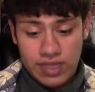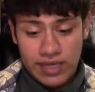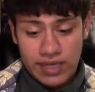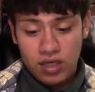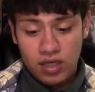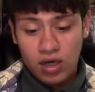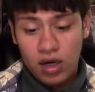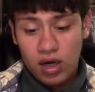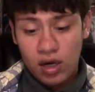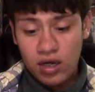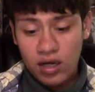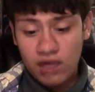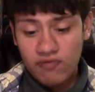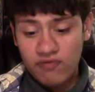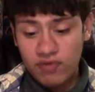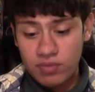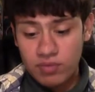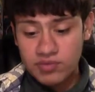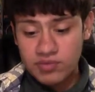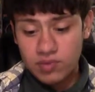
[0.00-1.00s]
iconic
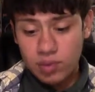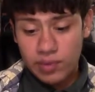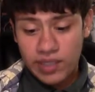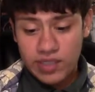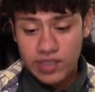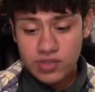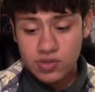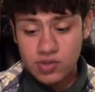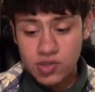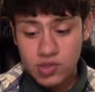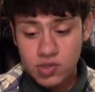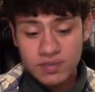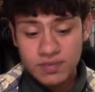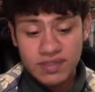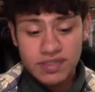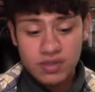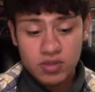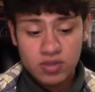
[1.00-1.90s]
films from the Master of Suspense